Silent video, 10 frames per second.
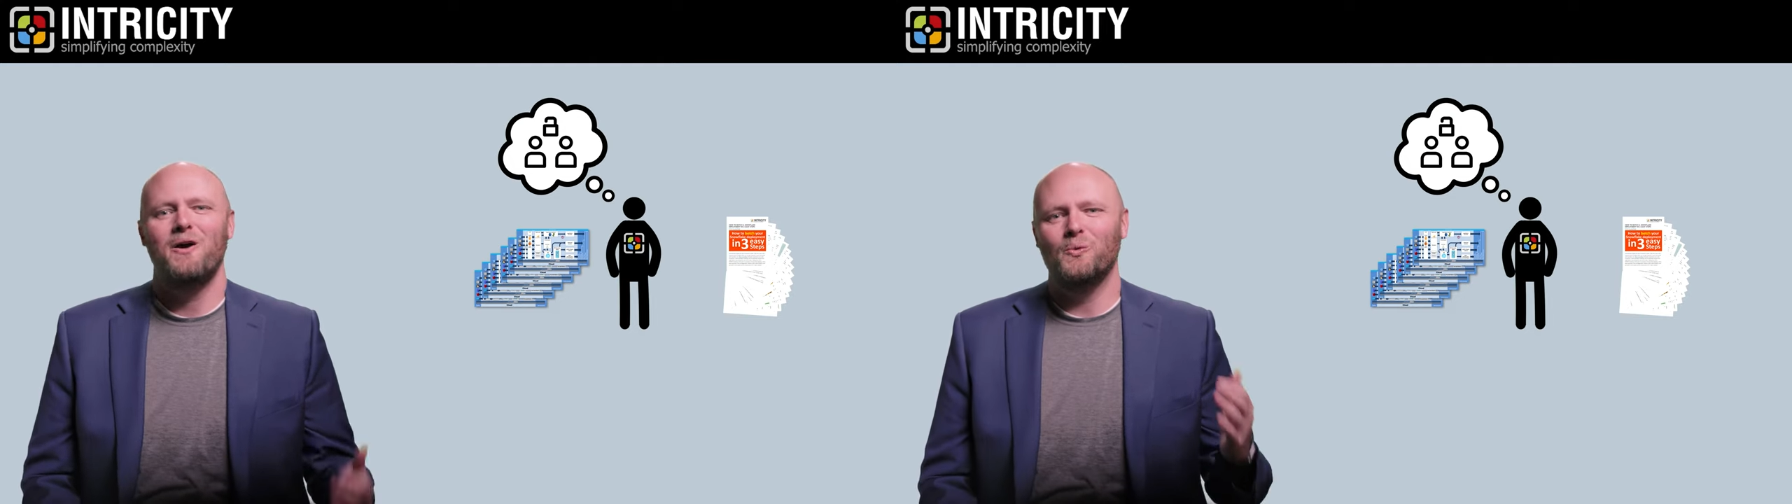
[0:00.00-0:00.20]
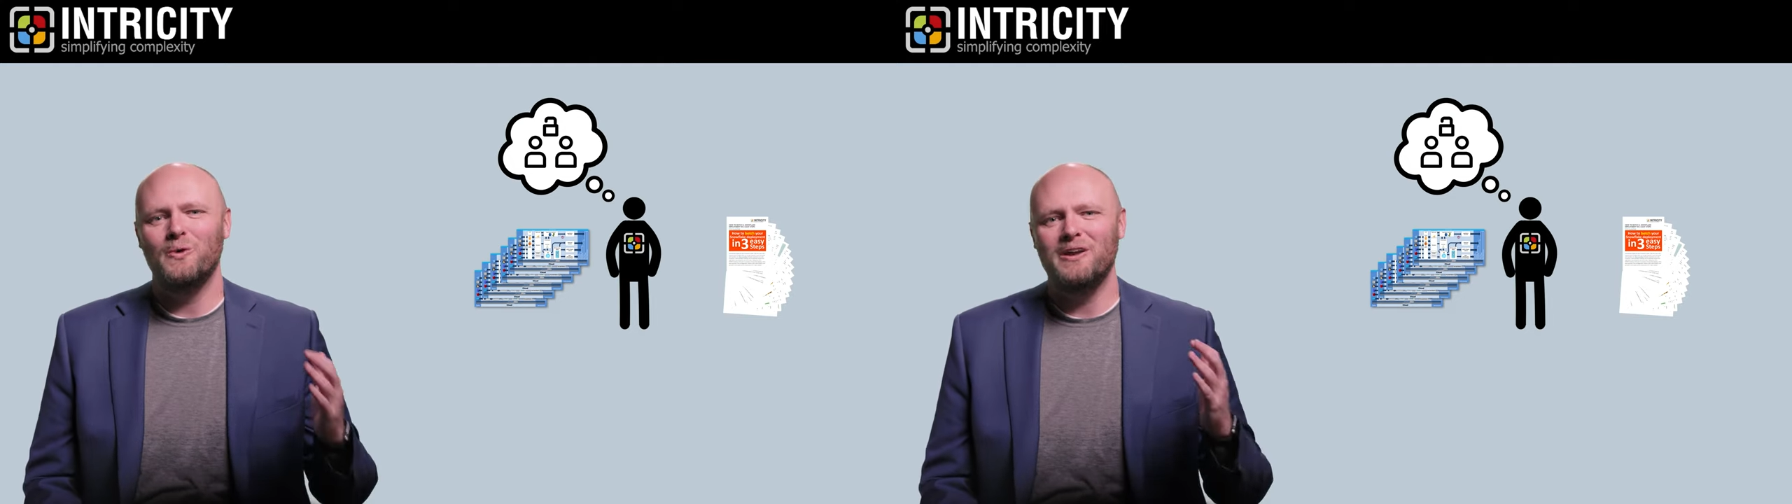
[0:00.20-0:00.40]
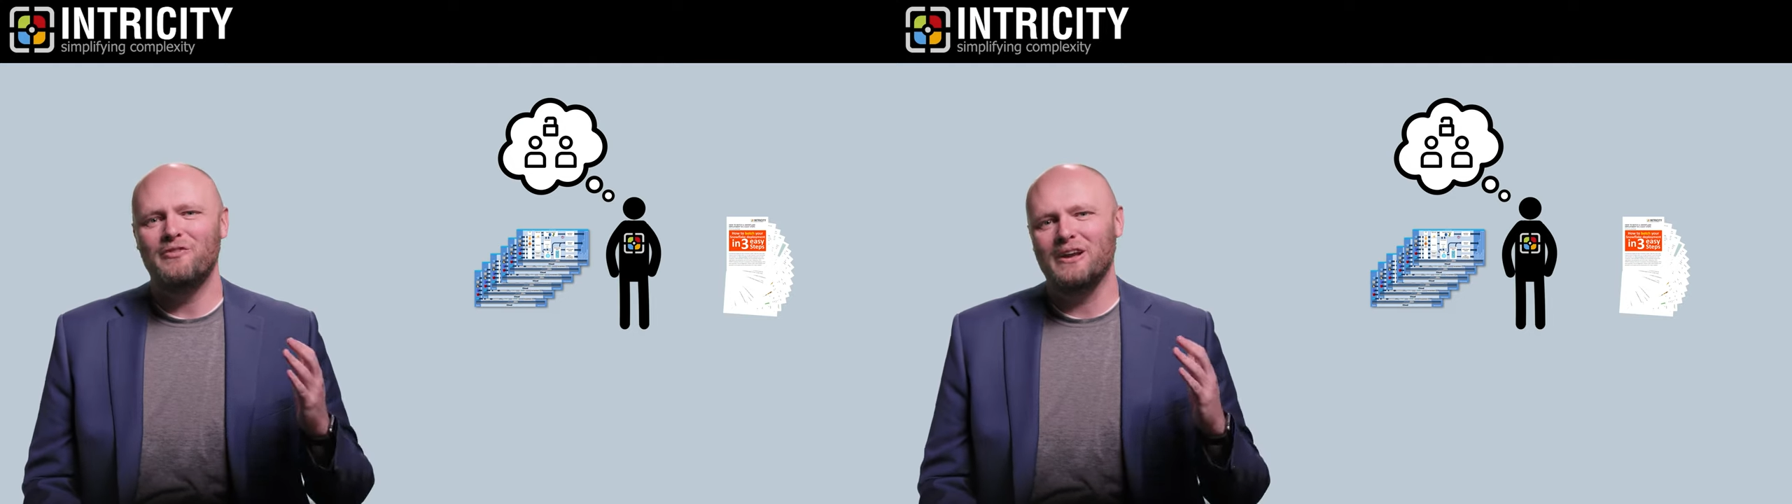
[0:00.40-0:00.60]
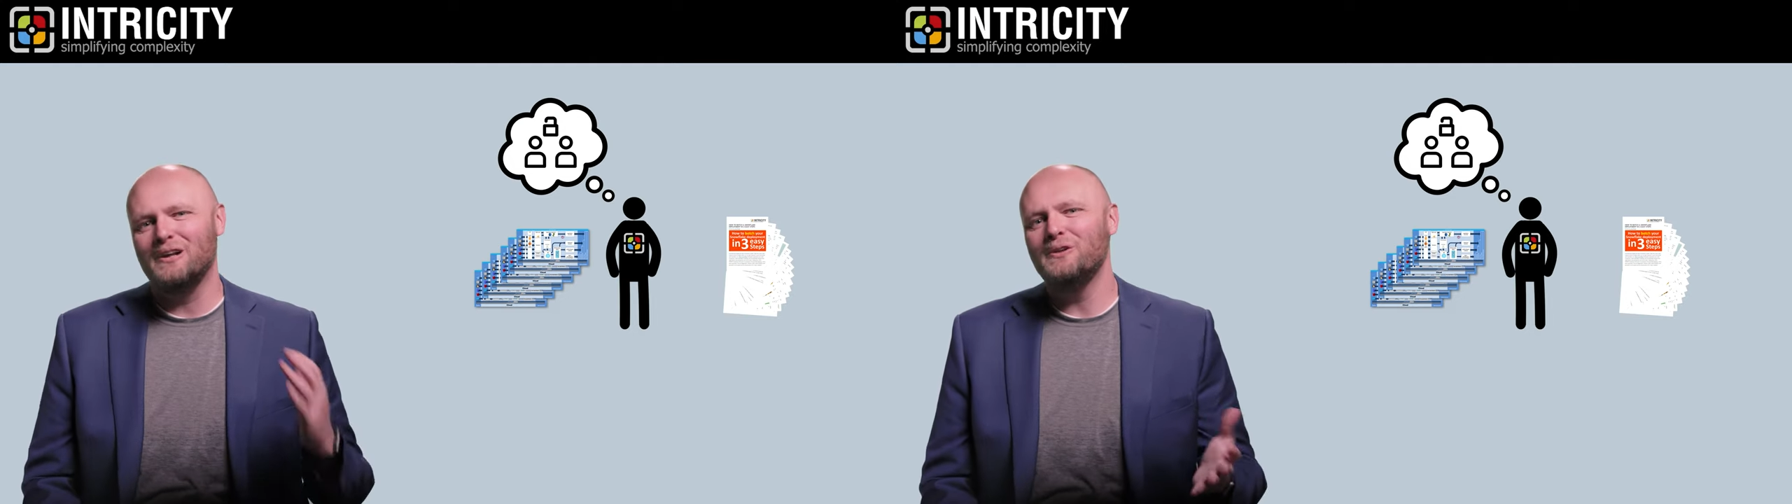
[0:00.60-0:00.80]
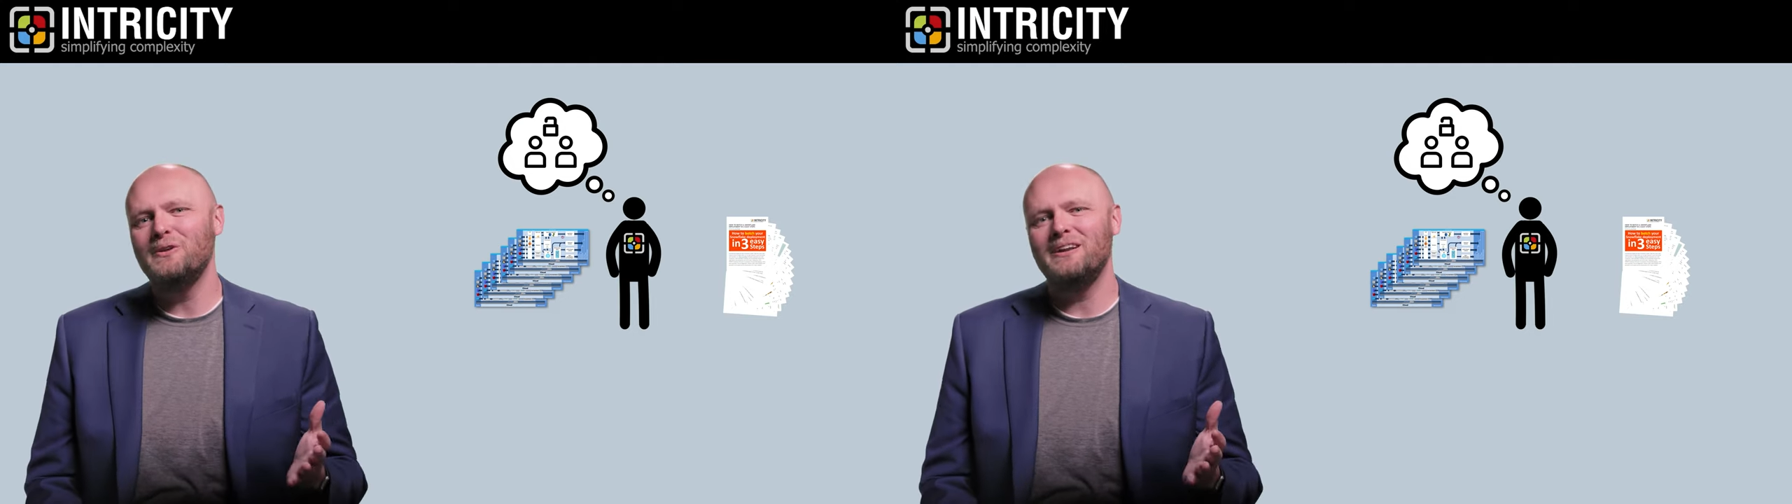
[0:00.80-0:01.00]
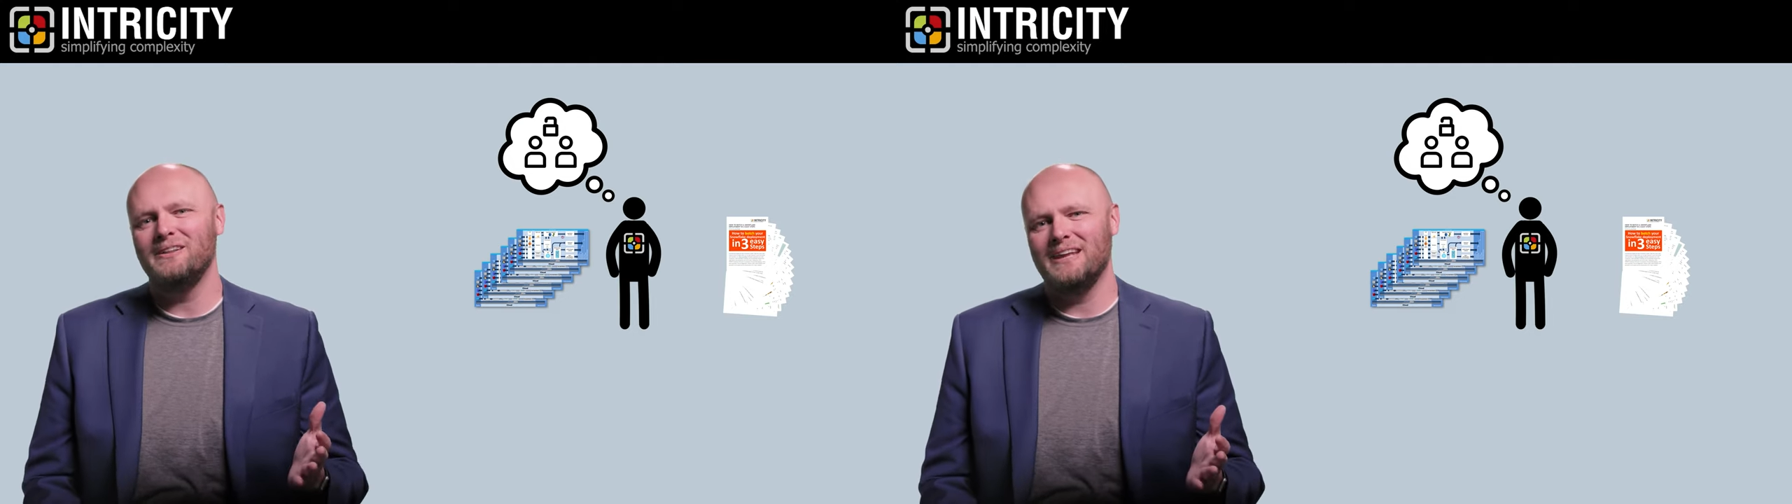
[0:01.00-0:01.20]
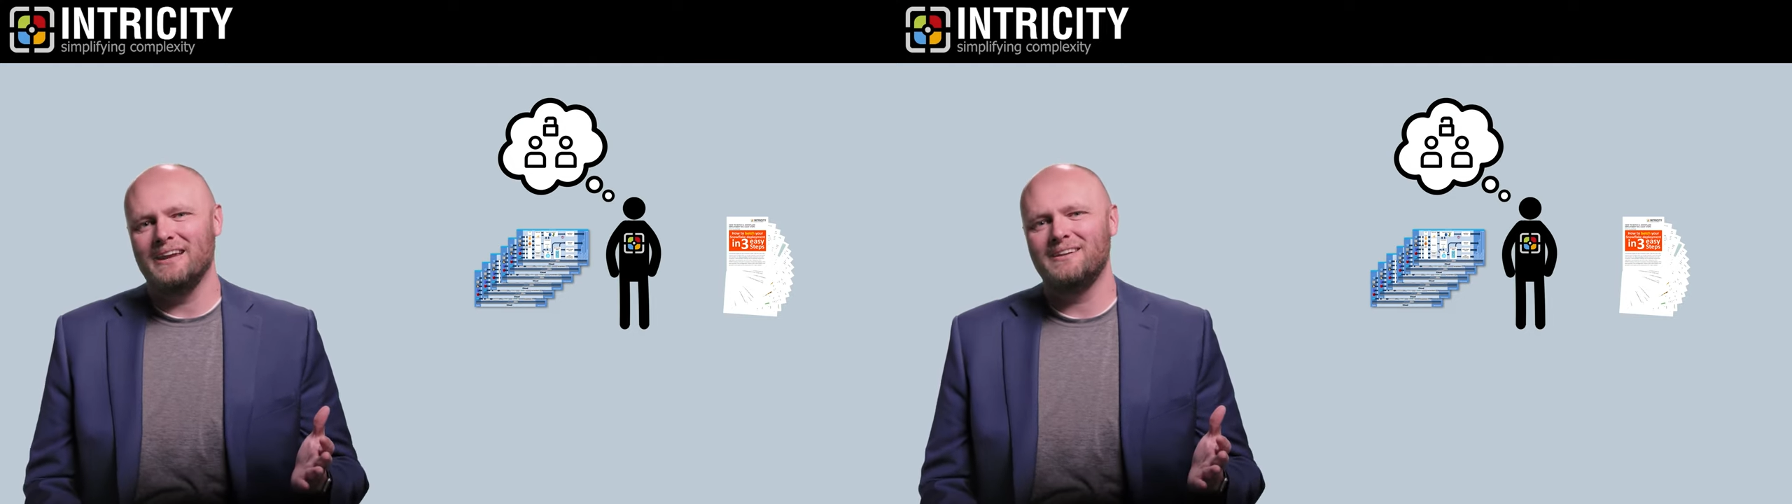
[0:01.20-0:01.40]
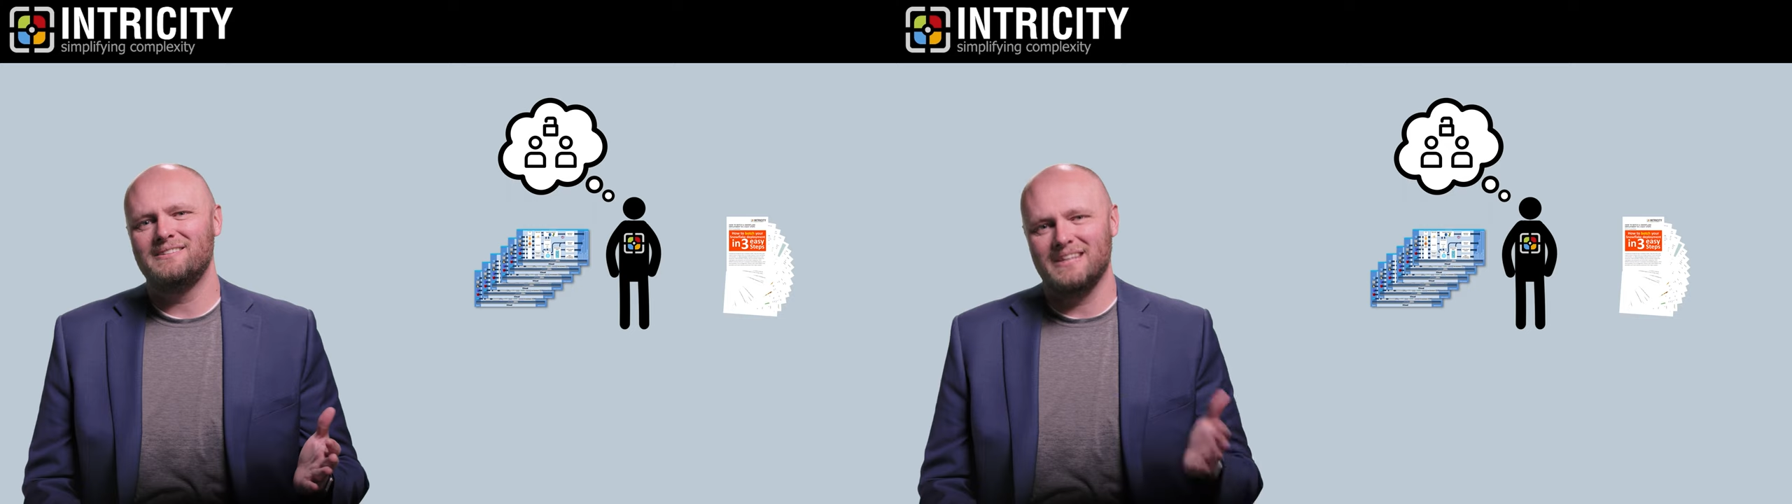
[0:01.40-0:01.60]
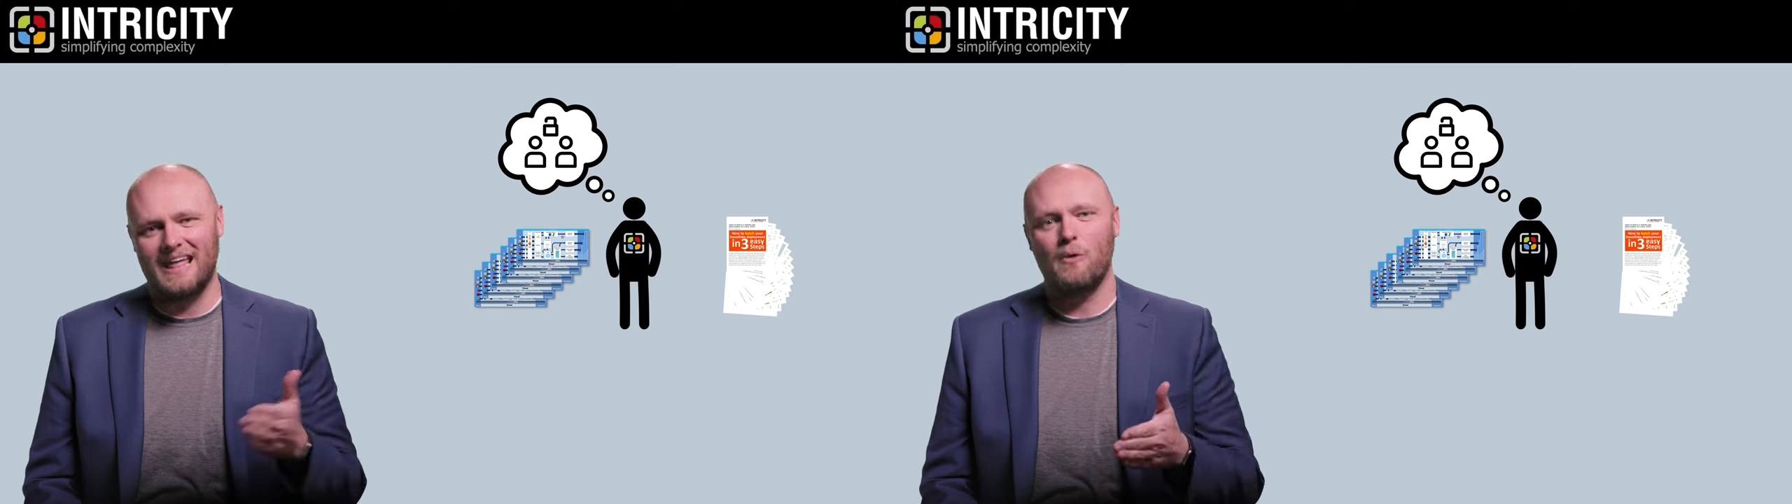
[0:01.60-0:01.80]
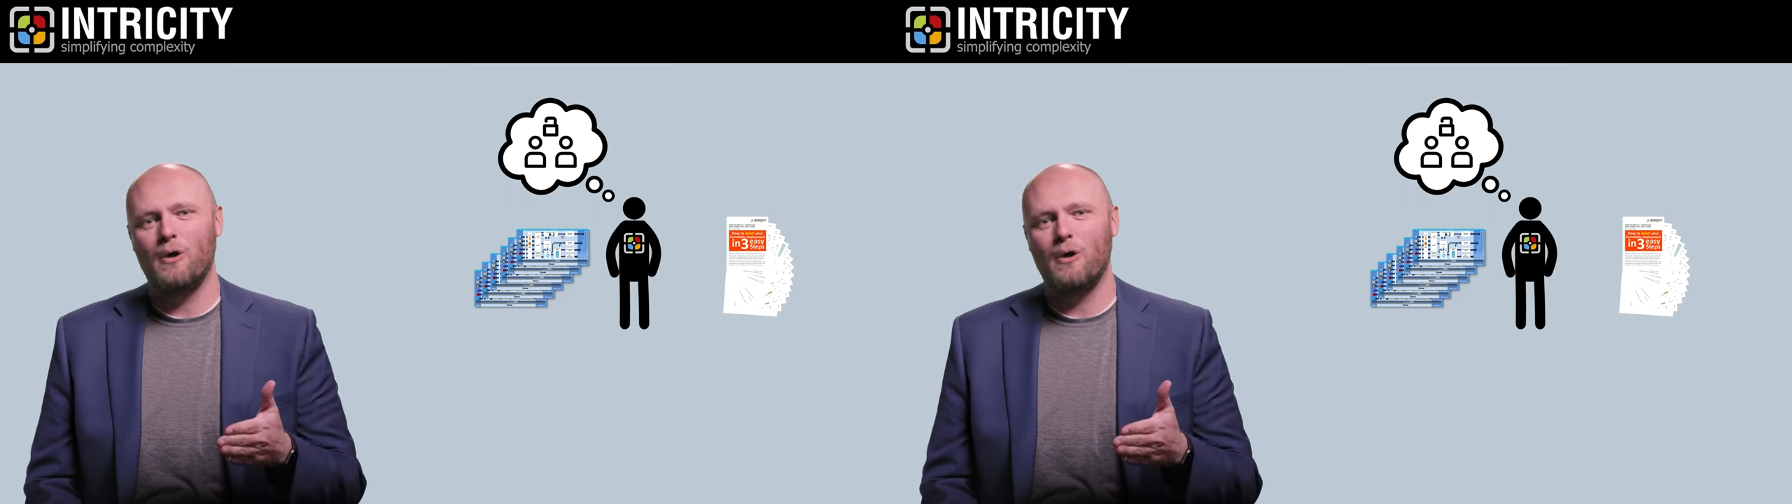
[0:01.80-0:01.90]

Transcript: We've included a link to that